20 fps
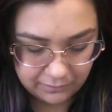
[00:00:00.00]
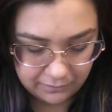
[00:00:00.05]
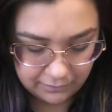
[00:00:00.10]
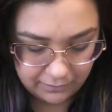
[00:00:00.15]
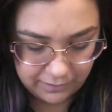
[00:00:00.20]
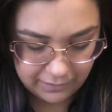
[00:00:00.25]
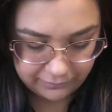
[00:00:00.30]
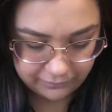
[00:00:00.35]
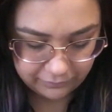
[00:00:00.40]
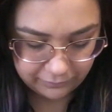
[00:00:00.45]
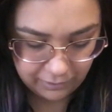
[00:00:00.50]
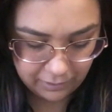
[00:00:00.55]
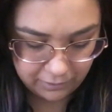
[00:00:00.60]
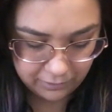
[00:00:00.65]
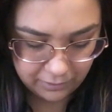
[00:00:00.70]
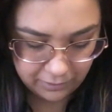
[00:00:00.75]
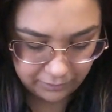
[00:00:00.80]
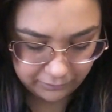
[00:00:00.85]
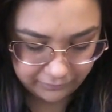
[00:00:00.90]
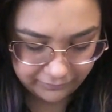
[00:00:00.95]
he has a song
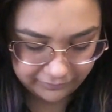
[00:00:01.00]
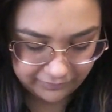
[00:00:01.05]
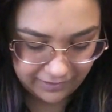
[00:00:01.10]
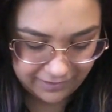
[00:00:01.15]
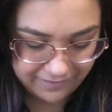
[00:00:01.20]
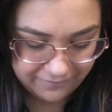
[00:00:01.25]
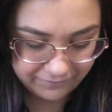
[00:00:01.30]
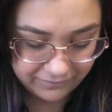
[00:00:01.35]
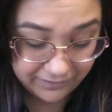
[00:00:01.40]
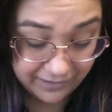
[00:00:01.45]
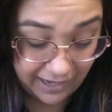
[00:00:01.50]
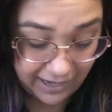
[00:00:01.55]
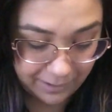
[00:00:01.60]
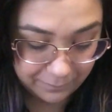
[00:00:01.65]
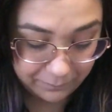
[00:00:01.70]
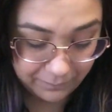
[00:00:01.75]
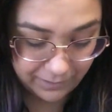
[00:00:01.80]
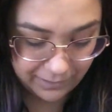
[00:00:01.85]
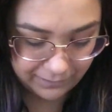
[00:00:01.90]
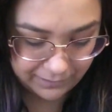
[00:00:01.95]
called Save Dat
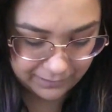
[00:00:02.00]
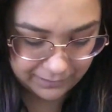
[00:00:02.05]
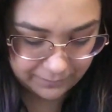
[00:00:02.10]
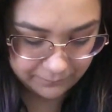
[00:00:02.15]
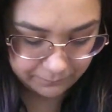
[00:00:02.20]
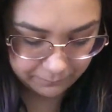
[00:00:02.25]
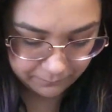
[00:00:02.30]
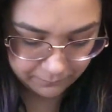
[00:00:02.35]
Money,